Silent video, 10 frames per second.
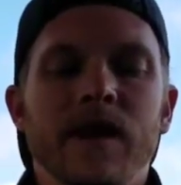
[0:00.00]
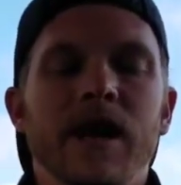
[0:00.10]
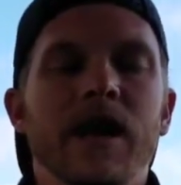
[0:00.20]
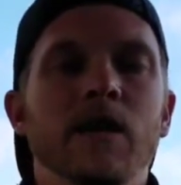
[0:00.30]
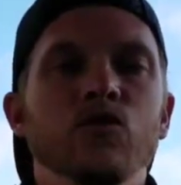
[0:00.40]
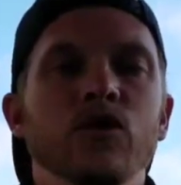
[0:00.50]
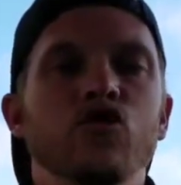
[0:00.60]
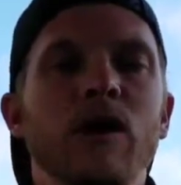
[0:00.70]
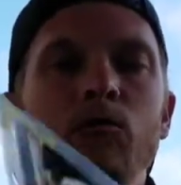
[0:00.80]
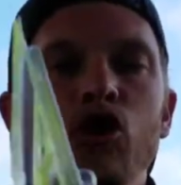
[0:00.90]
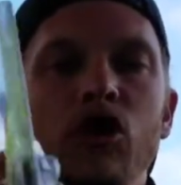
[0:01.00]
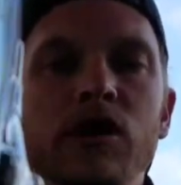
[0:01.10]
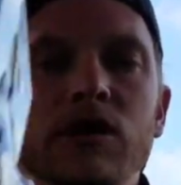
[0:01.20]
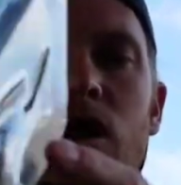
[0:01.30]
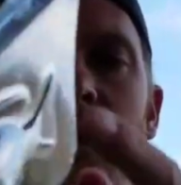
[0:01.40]
It comes with treble
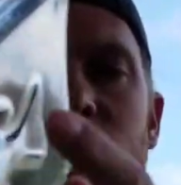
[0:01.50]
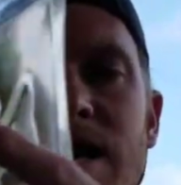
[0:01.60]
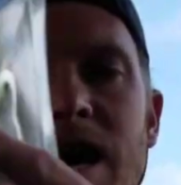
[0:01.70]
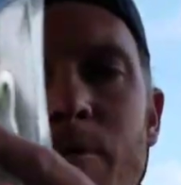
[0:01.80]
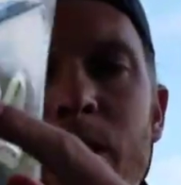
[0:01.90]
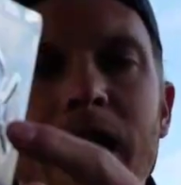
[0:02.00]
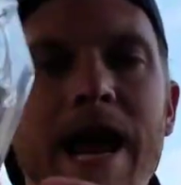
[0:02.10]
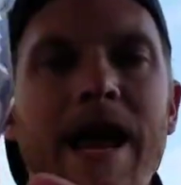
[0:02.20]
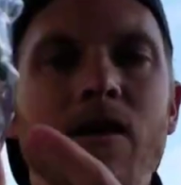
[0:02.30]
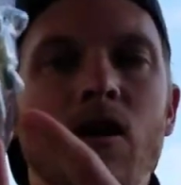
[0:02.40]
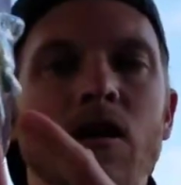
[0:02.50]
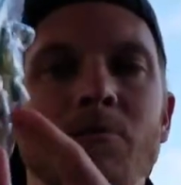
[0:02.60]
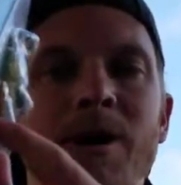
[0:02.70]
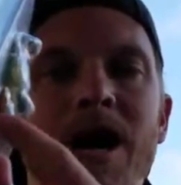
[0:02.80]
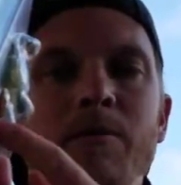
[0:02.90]
hooks on top and on
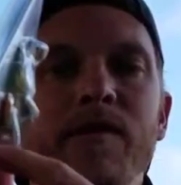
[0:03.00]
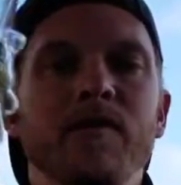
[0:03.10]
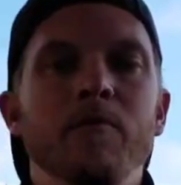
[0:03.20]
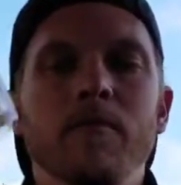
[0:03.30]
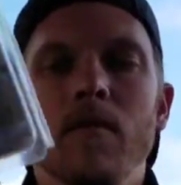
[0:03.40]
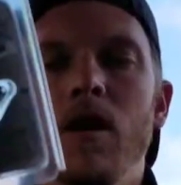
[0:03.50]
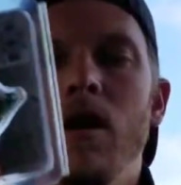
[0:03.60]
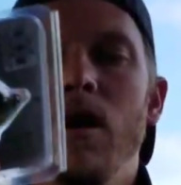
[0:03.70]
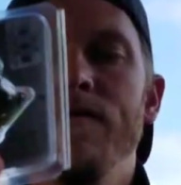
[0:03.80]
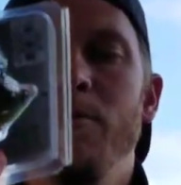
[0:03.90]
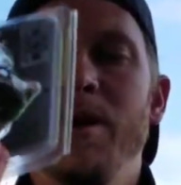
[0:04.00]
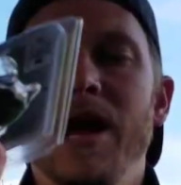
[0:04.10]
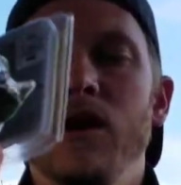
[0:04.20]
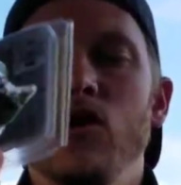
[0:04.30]
bottom of the bait.